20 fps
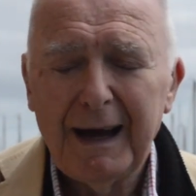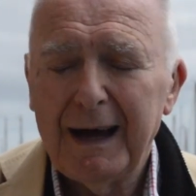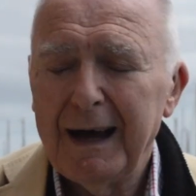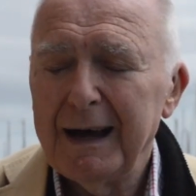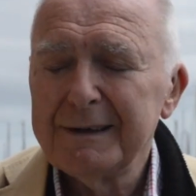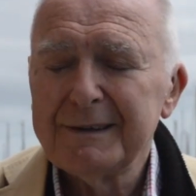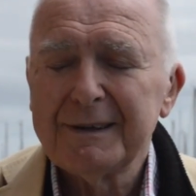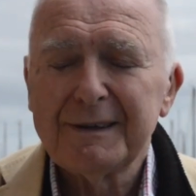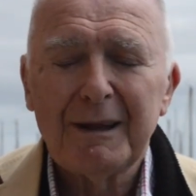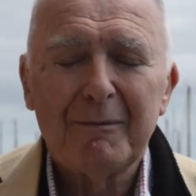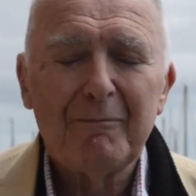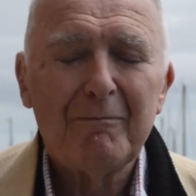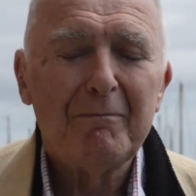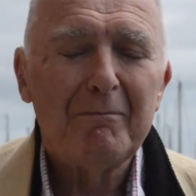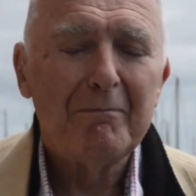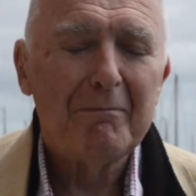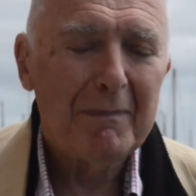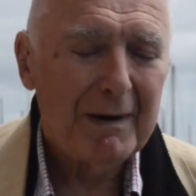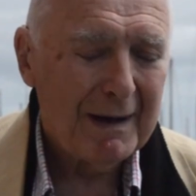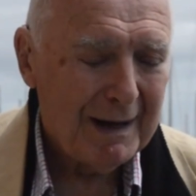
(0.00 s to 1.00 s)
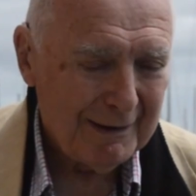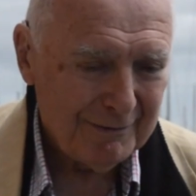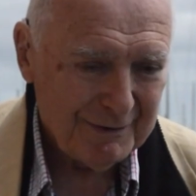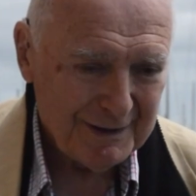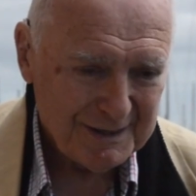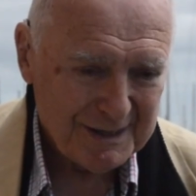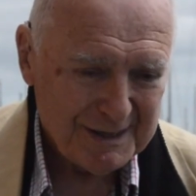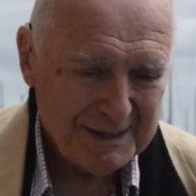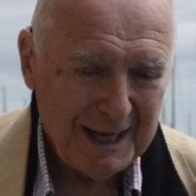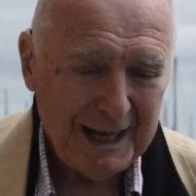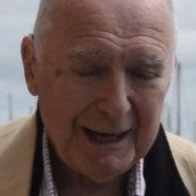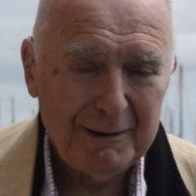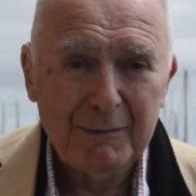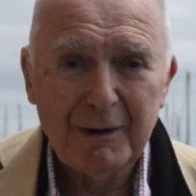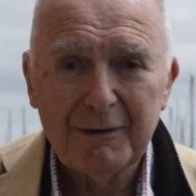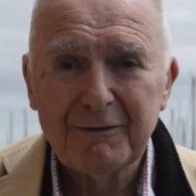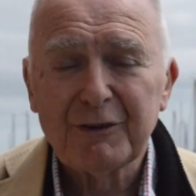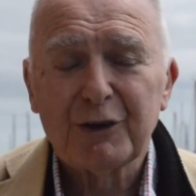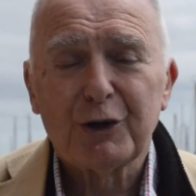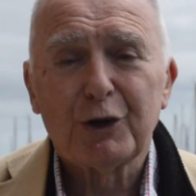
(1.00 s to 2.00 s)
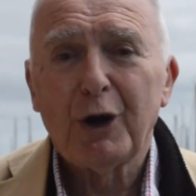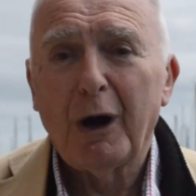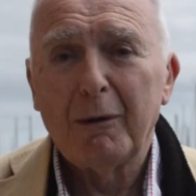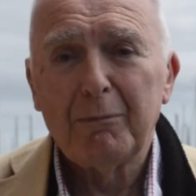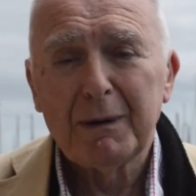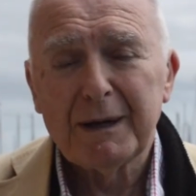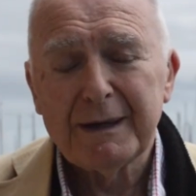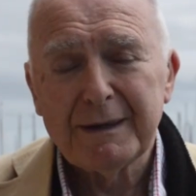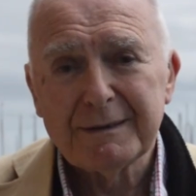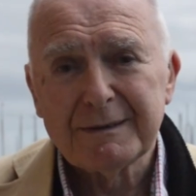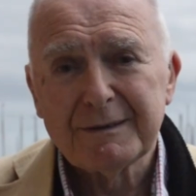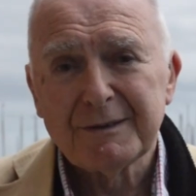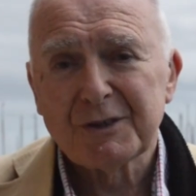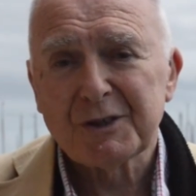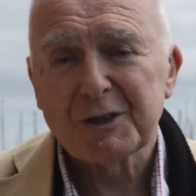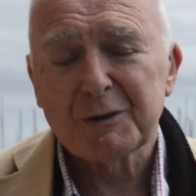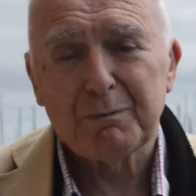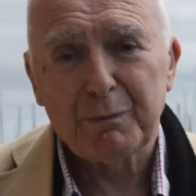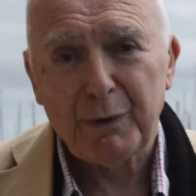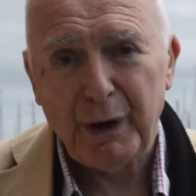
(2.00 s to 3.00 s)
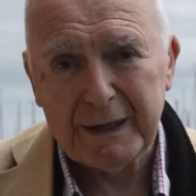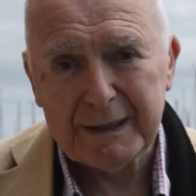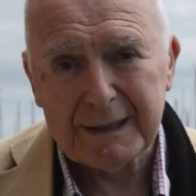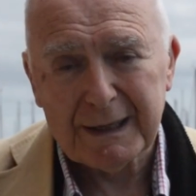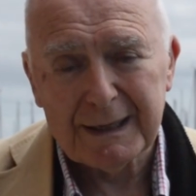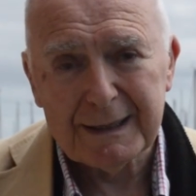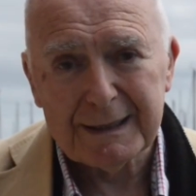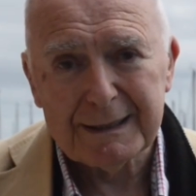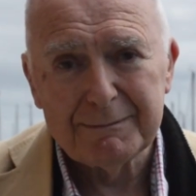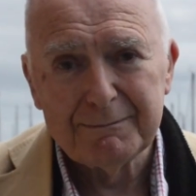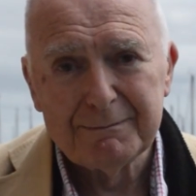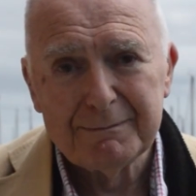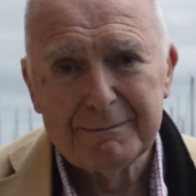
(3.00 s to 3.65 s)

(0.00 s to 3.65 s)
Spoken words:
under the marvellous name of Goblin Sprightly.